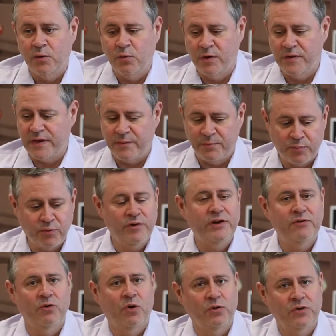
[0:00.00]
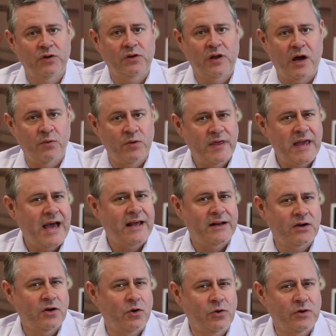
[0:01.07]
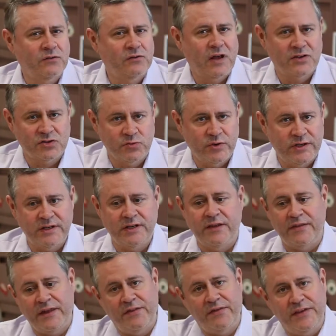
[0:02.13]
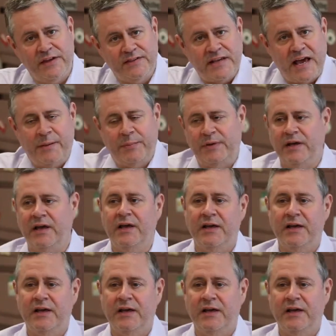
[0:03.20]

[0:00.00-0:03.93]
where they pre-wrote the law, where they had a code of laws written and then things happen.